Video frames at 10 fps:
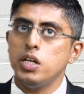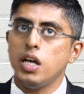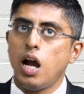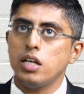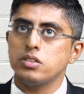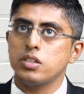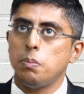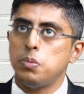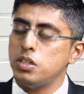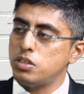asks a
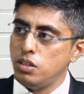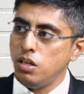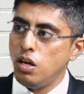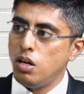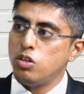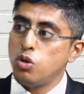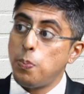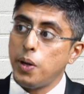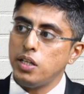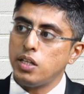person to
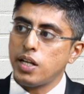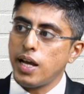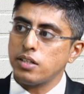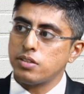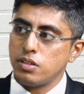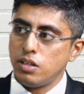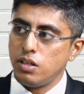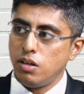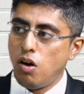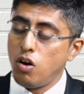pay the tax
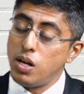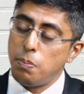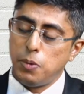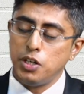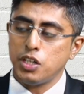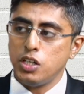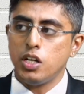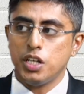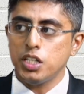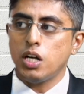on a particular
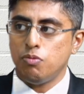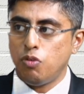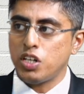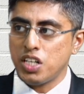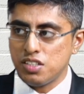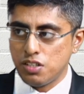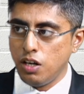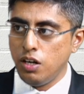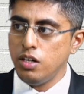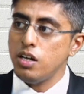income what he has
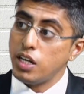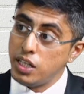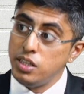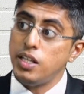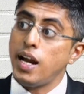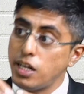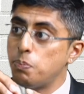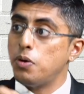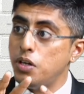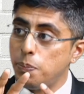earned in that
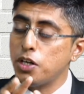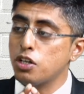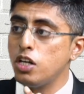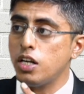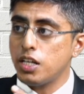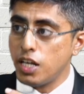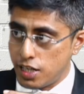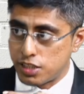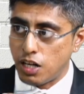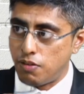particular year
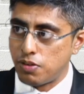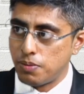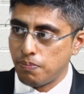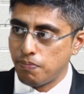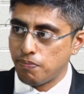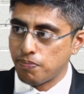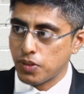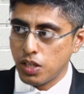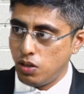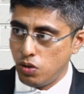itself.
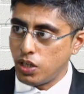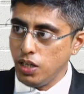Okay.